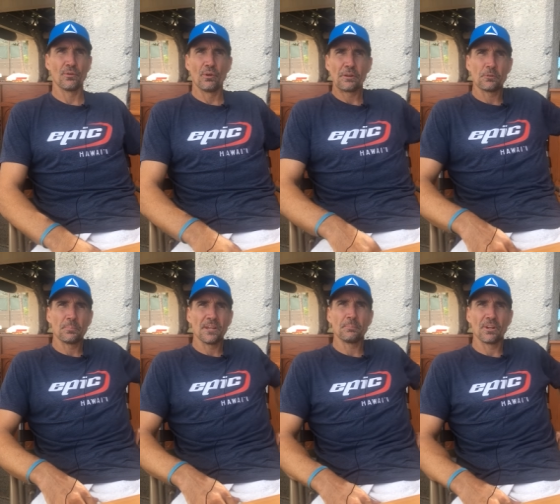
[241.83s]
400
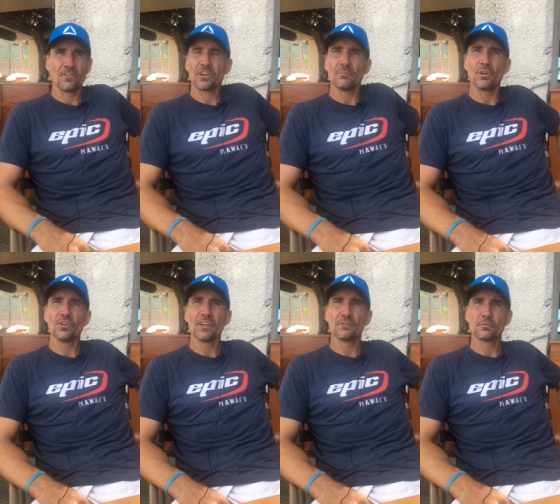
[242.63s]
people in the
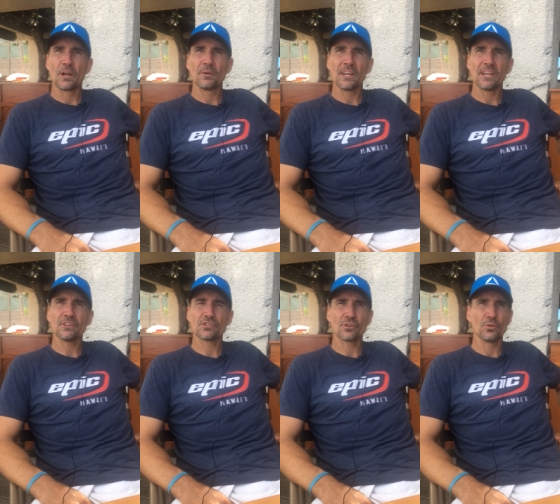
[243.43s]
community of rowing in
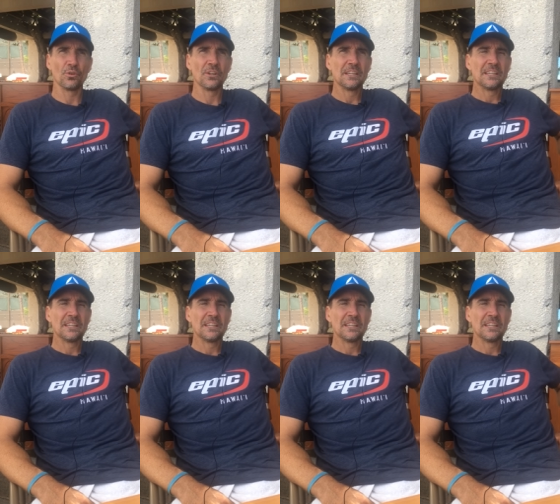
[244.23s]
each school.